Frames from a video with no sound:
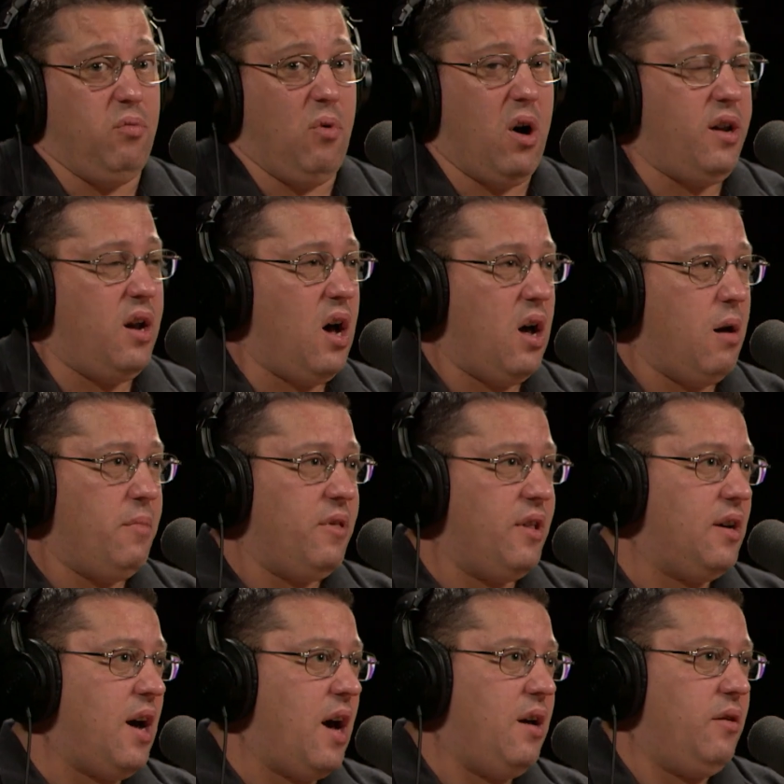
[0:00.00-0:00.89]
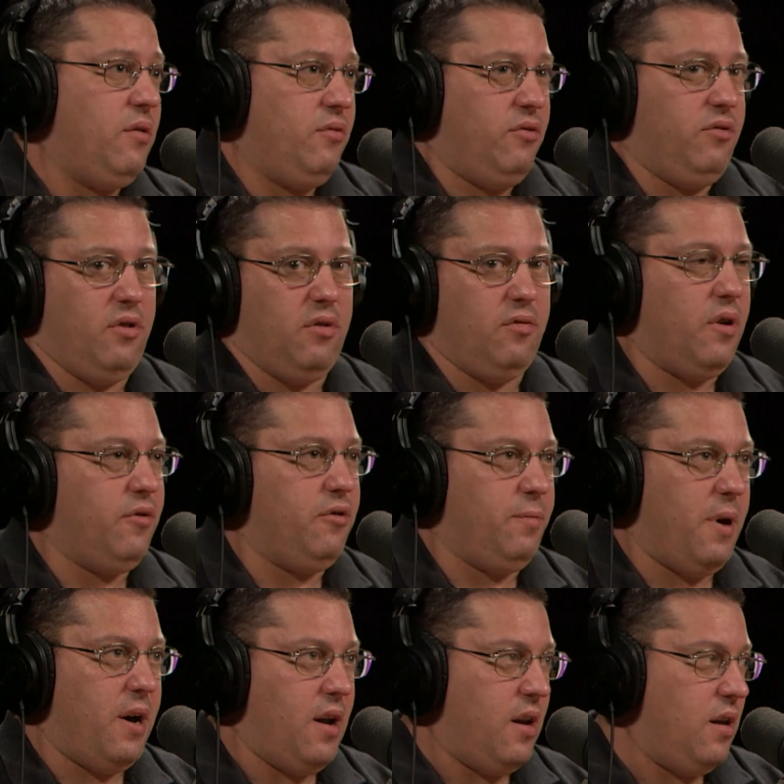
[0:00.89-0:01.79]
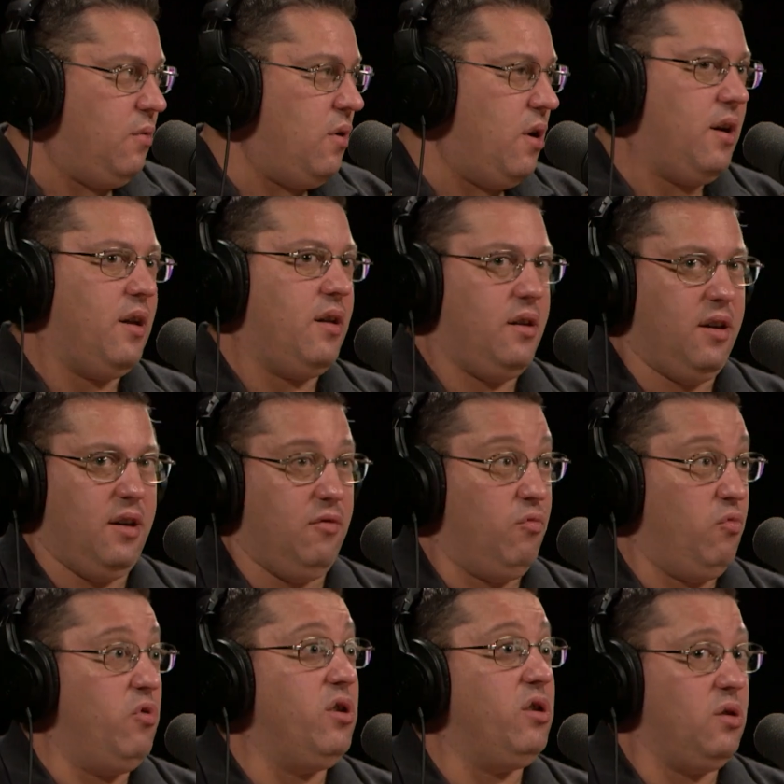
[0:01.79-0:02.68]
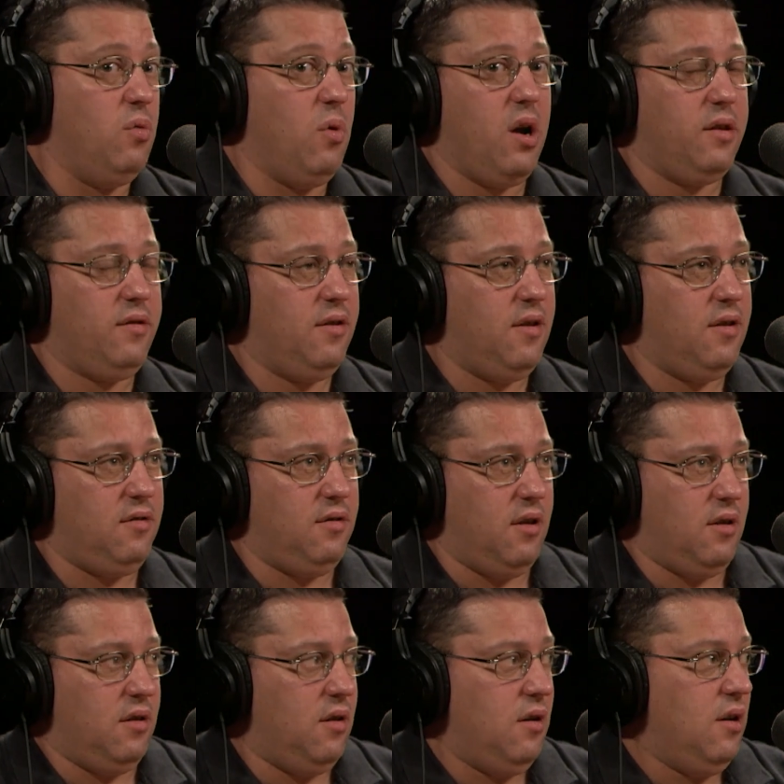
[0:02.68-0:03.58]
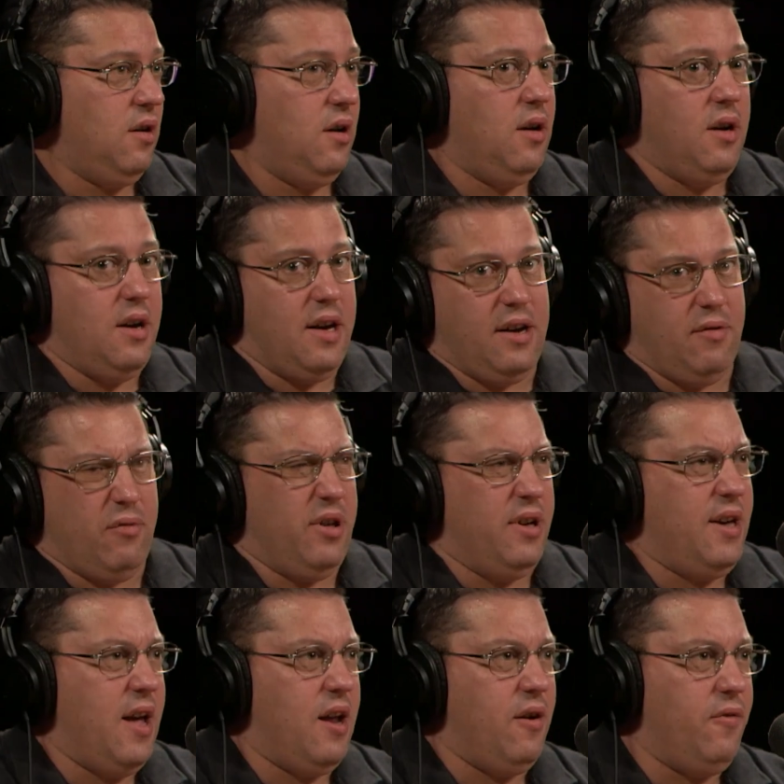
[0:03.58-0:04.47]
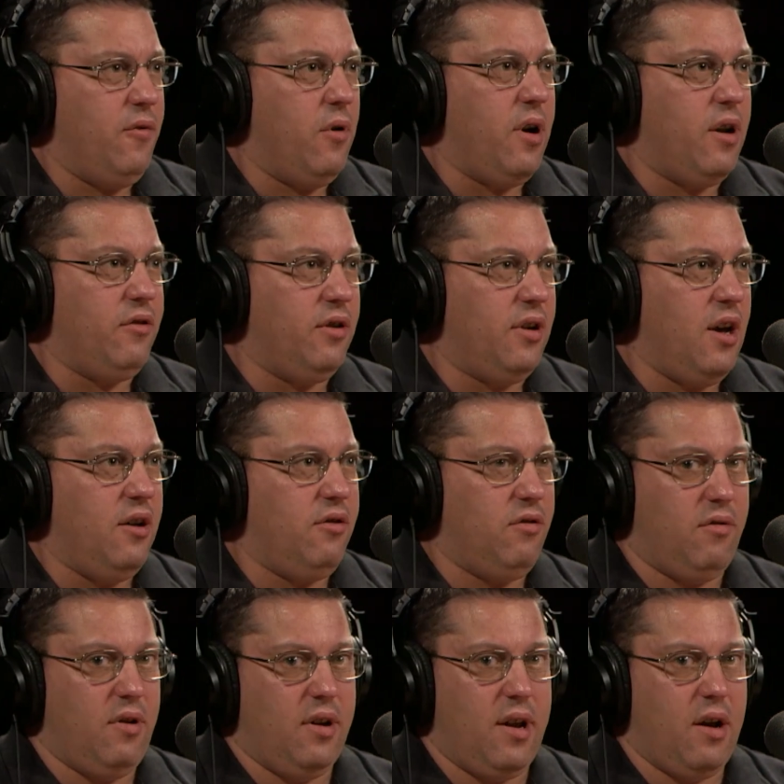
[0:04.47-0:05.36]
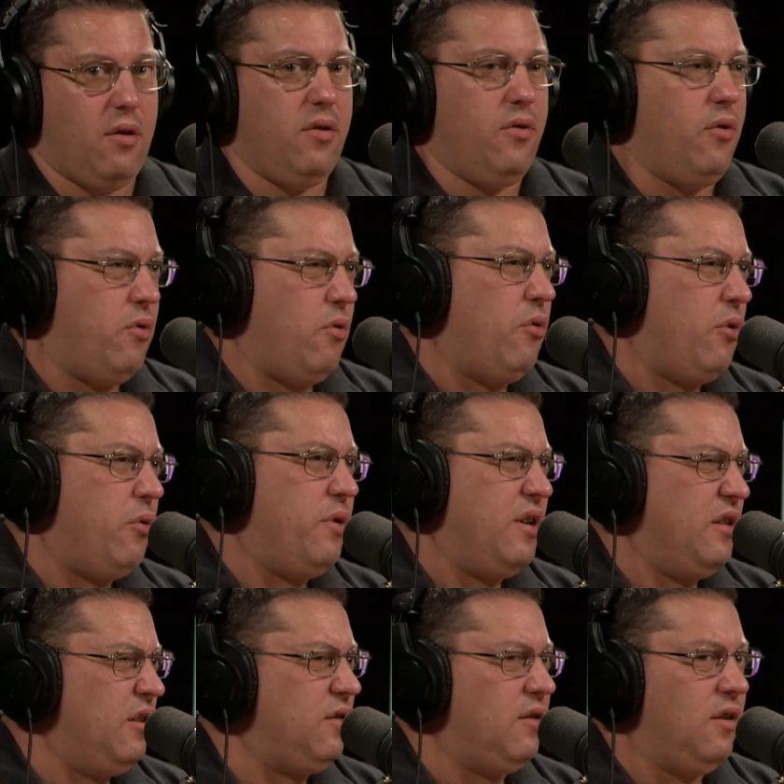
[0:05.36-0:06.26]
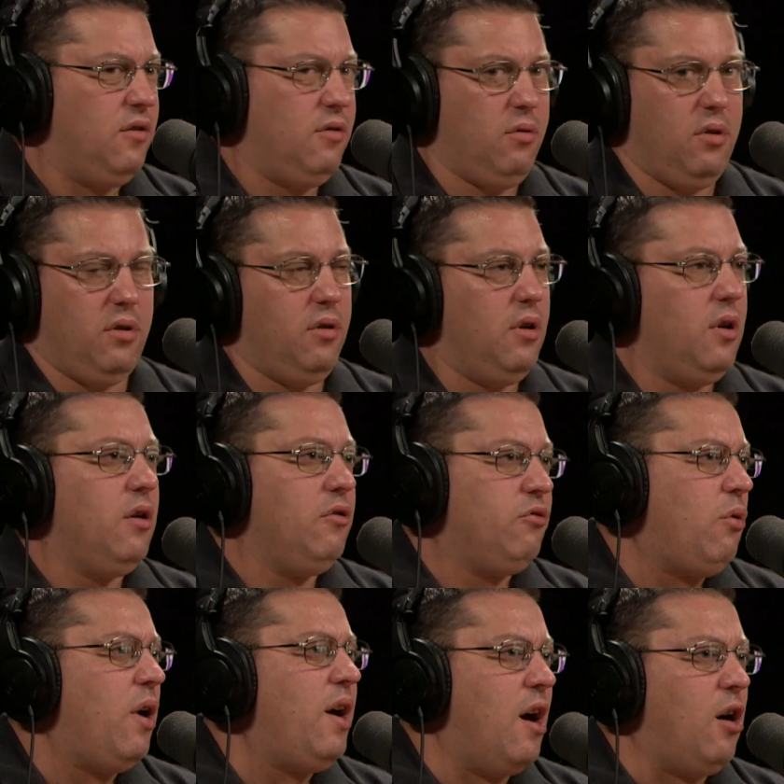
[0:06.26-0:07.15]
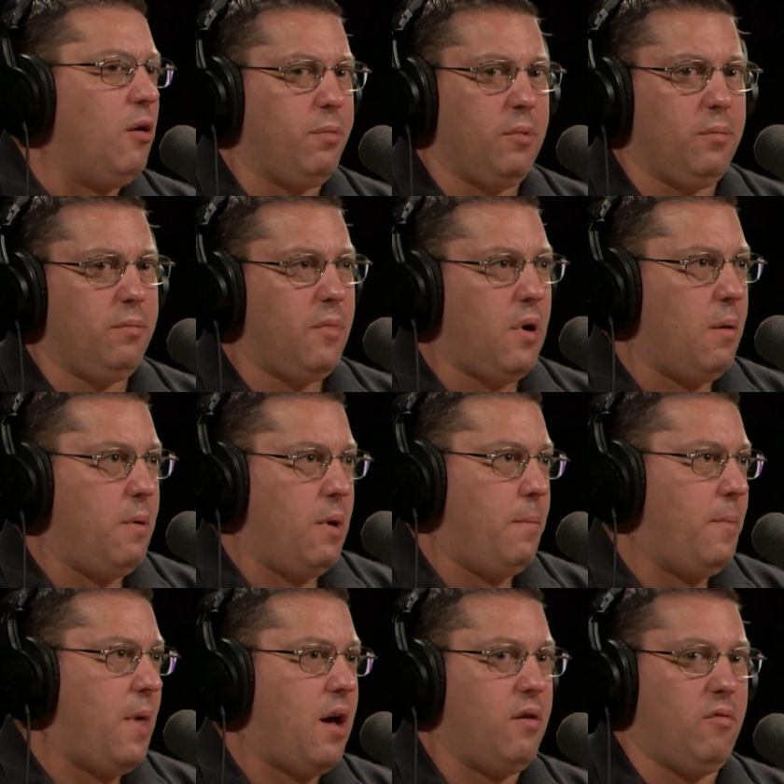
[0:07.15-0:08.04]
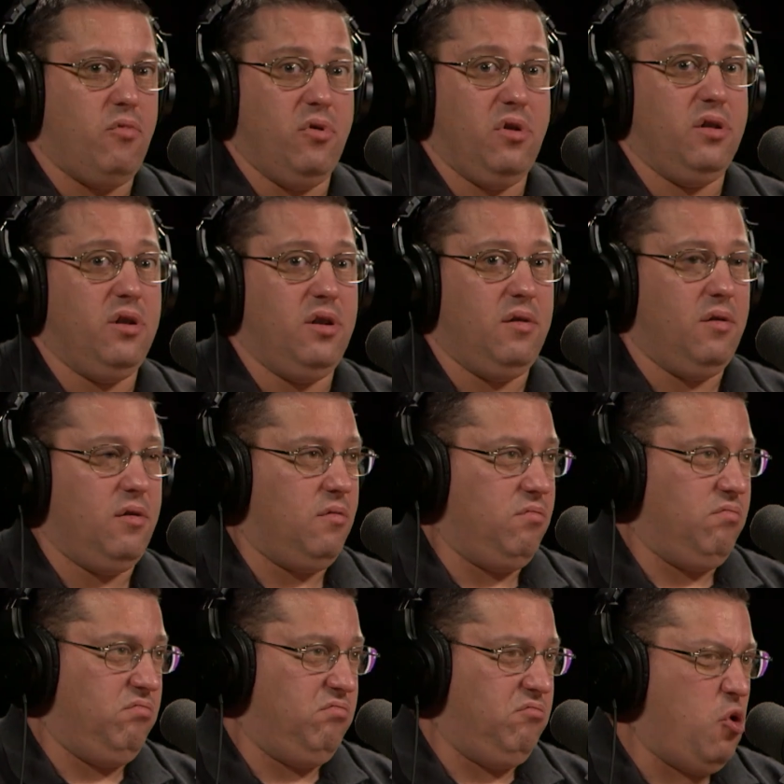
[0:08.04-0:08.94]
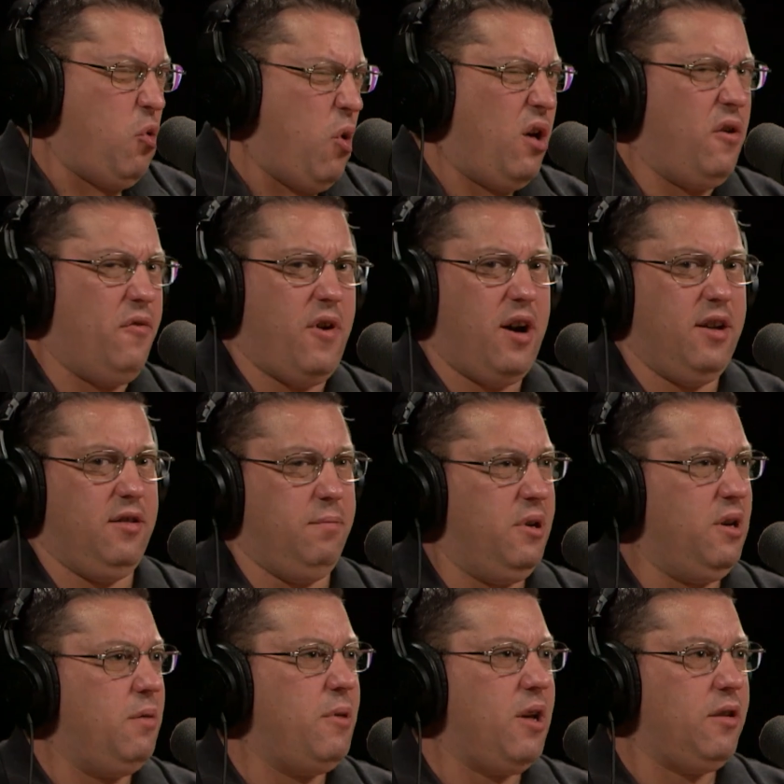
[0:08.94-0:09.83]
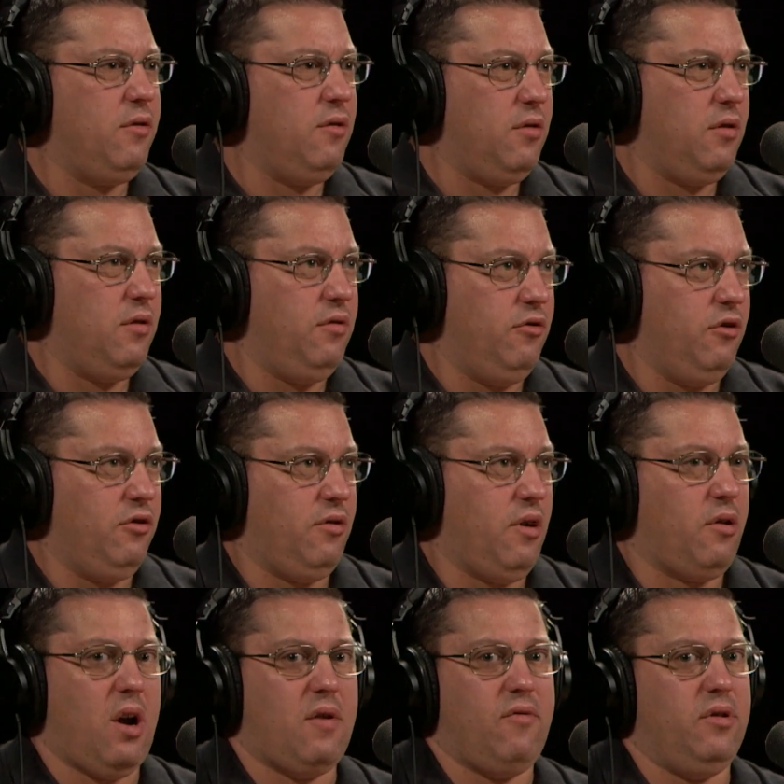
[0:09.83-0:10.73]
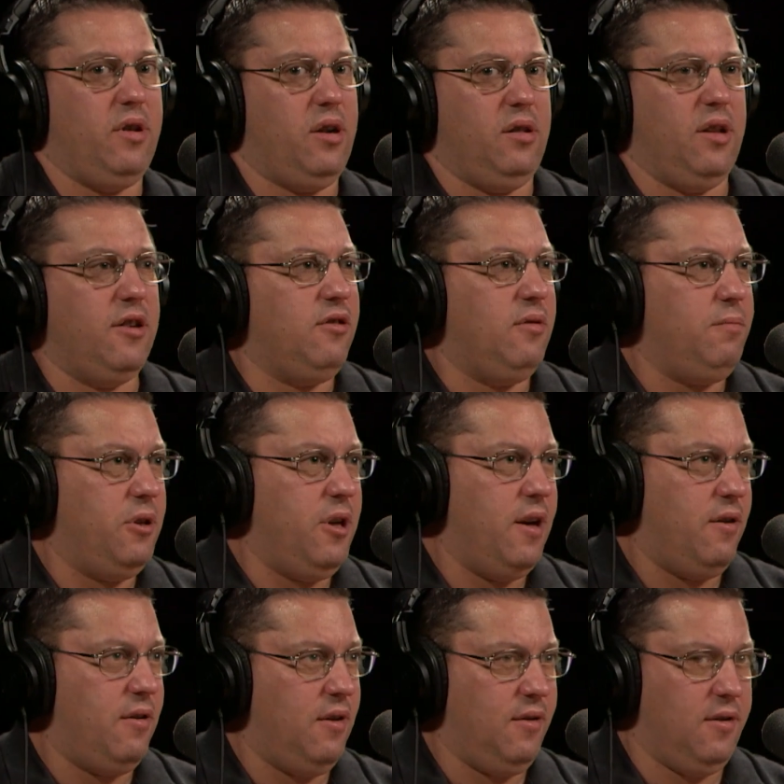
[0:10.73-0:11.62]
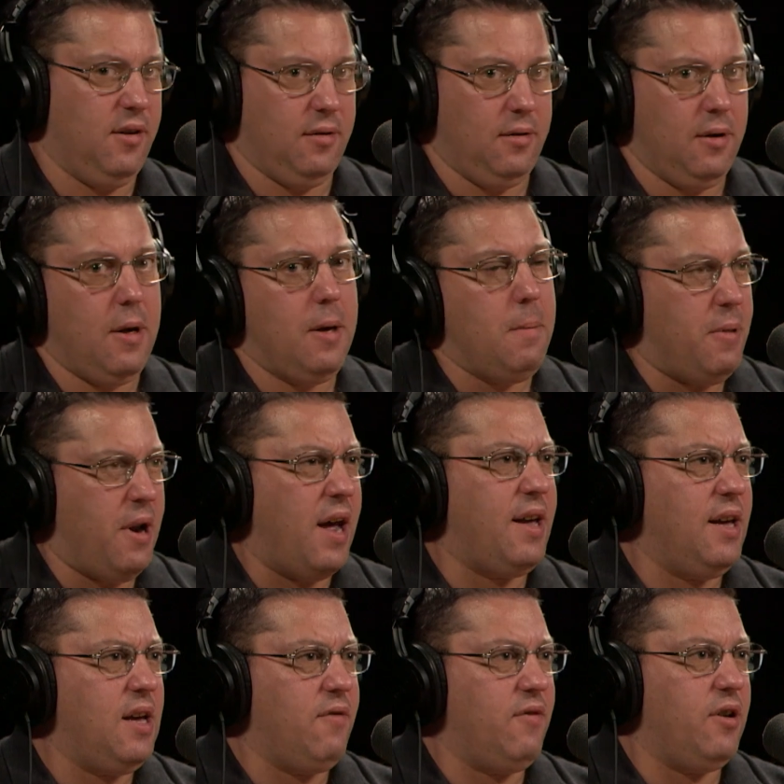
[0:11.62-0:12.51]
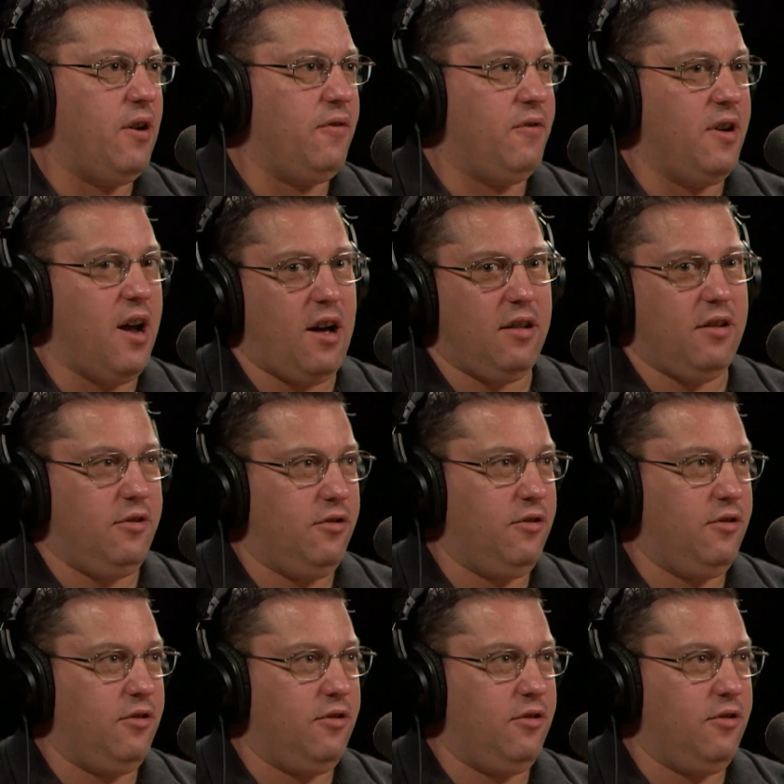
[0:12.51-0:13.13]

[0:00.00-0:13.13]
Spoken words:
Why not? I mean, the guy who's in a rough spot anyway, and he really wants this, and he really can't afford education right now, although he looked into it. So I help him. I mean, I'm not really qualified to be a mentor. I don't have a lesson plan or anything, but I can give enough knowledge.